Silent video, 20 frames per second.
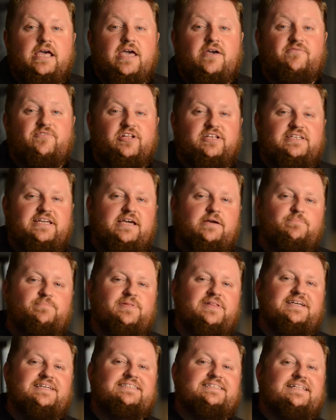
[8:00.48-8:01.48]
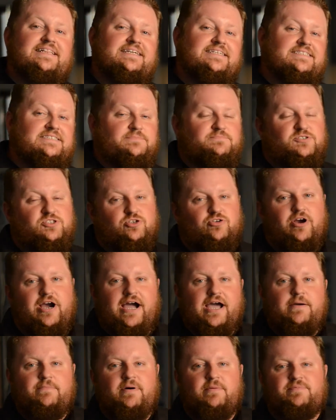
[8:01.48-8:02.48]
If you did, please click
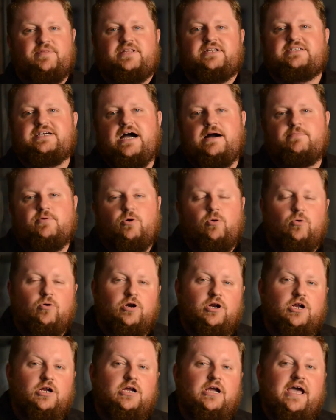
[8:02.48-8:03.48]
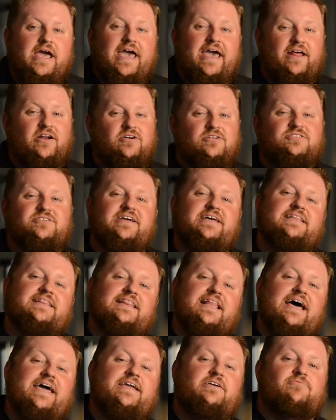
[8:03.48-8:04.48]
subscribe up in the top corner and also hit
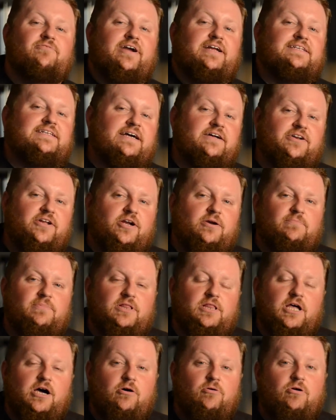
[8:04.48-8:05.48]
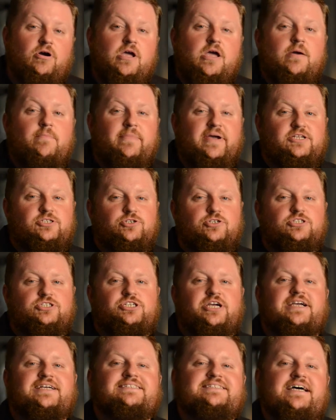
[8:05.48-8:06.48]
like right down here below. Make sure to
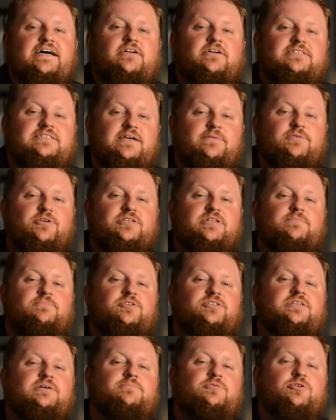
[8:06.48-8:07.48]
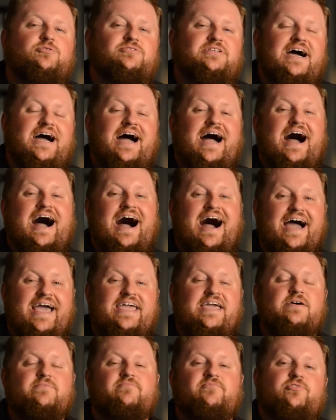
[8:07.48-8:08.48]
check us out on
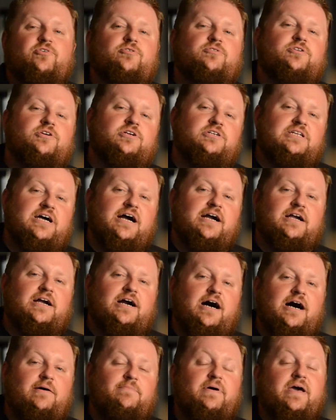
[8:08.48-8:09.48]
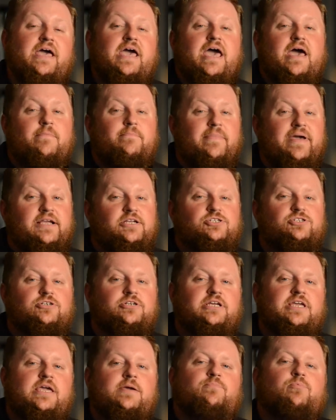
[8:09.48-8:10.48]
www.imfoodnerd.com and make sure
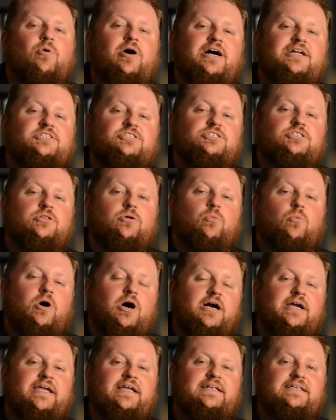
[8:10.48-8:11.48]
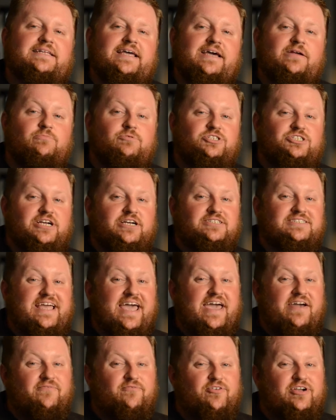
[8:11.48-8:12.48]
to keep watching The Walking Dead, which airs
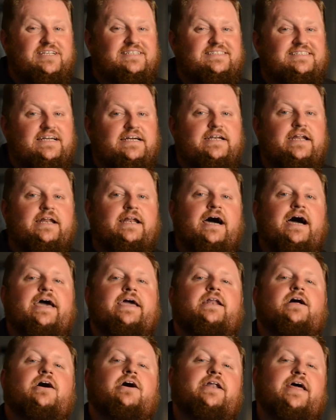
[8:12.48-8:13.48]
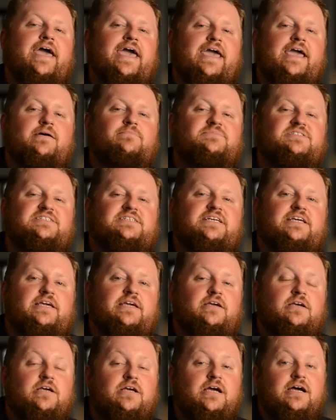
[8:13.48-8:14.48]
every Sunday night on
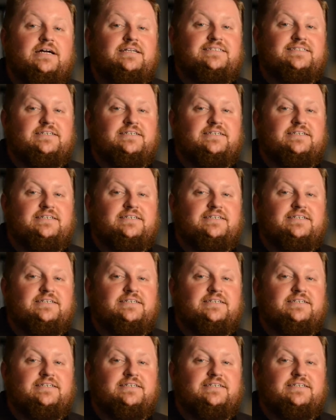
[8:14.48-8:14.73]
AMC.